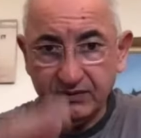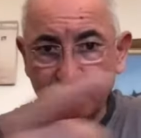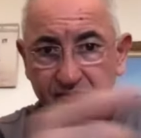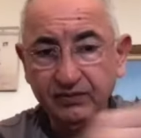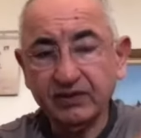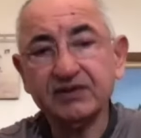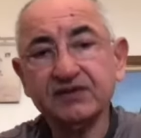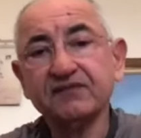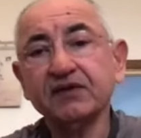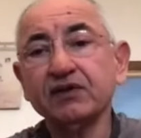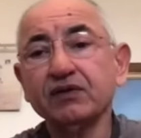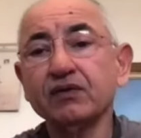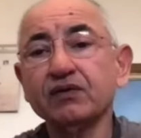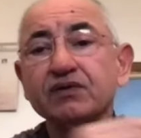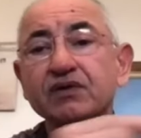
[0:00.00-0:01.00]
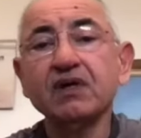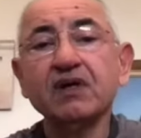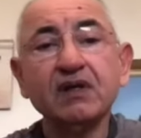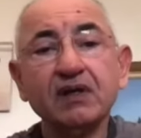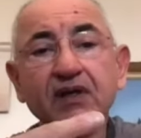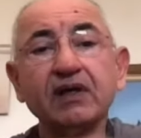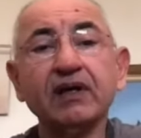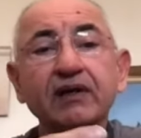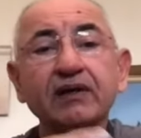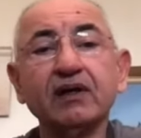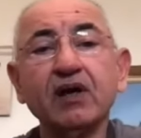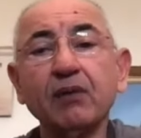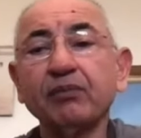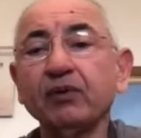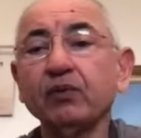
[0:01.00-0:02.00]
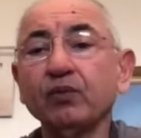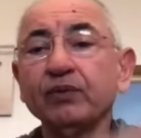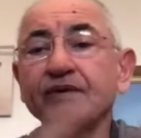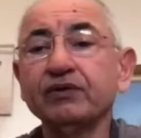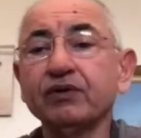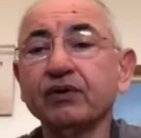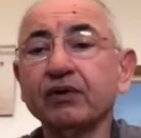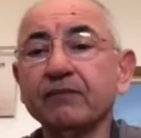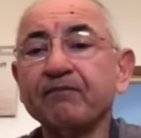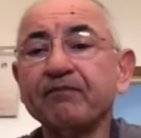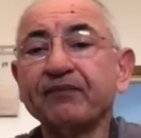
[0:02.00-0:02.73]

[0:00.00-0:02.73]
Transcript: through these videos can couple with your